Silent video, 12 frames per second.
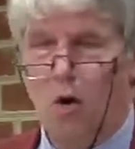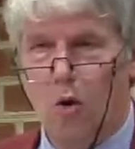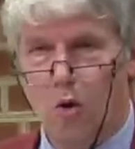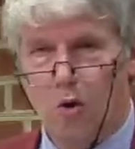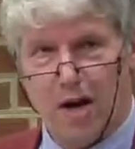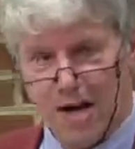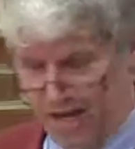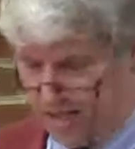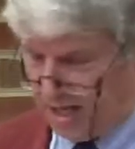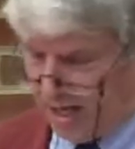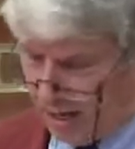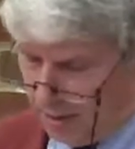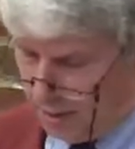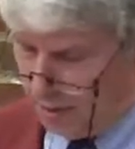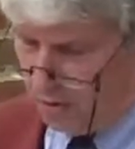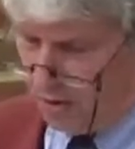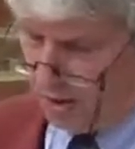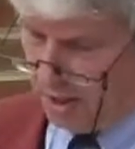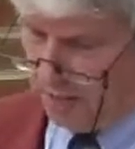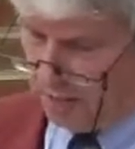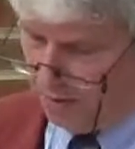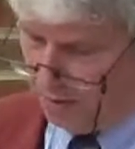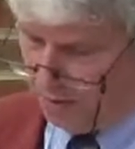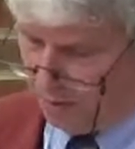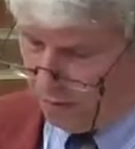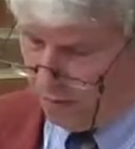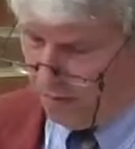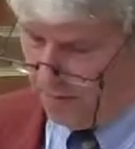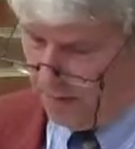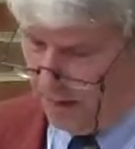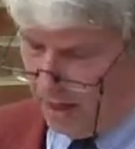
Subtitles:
Or, as I personally prefer,